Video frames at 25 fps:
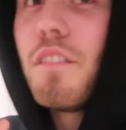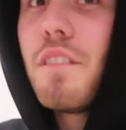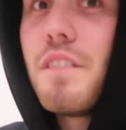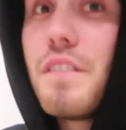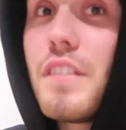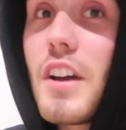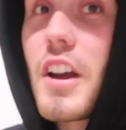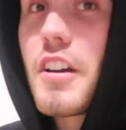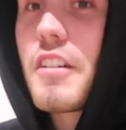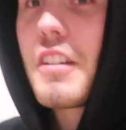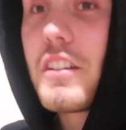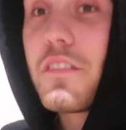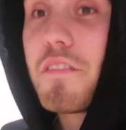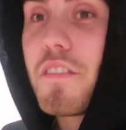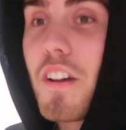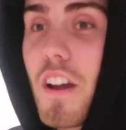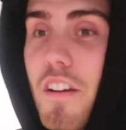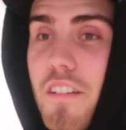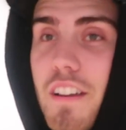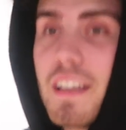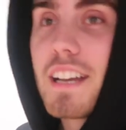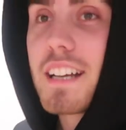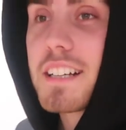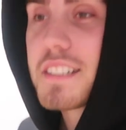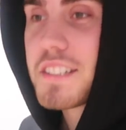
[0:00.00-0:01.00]
Very,
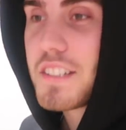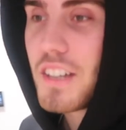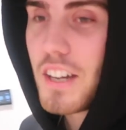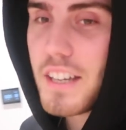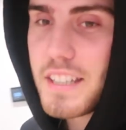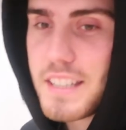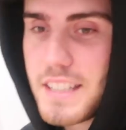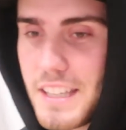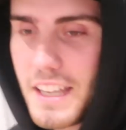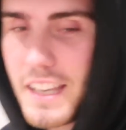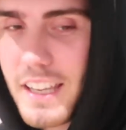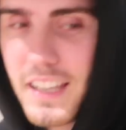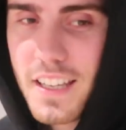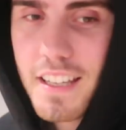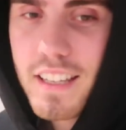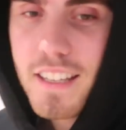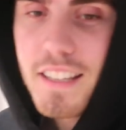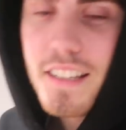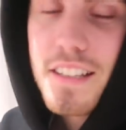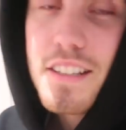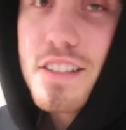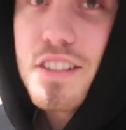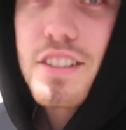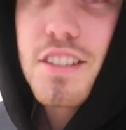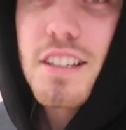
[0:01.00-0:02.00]
very exciting.
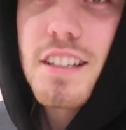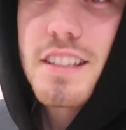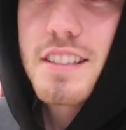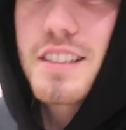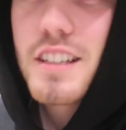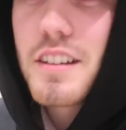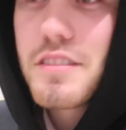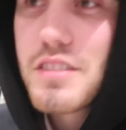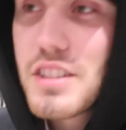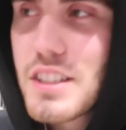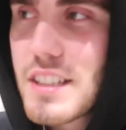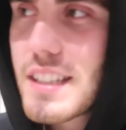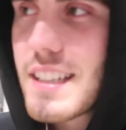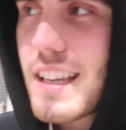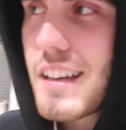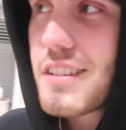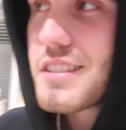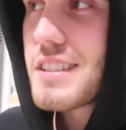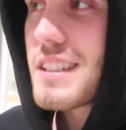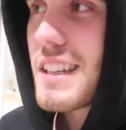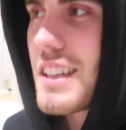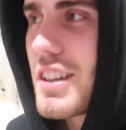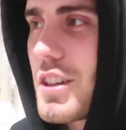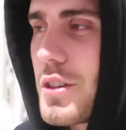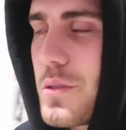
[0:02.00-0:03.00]
She doesn't know if she's
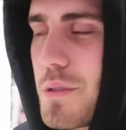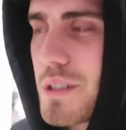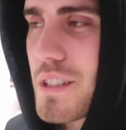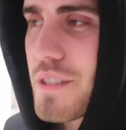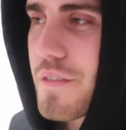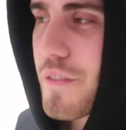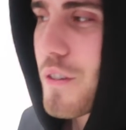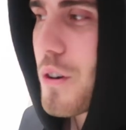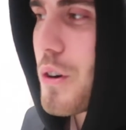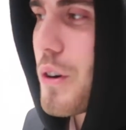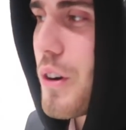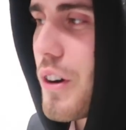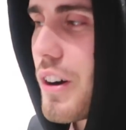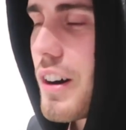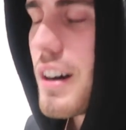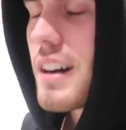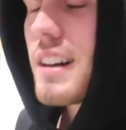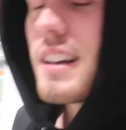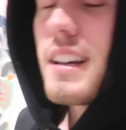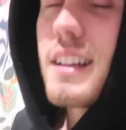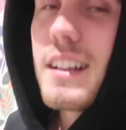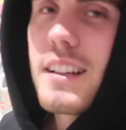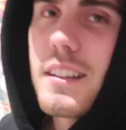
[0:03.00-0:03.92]
allowed to say who it's for.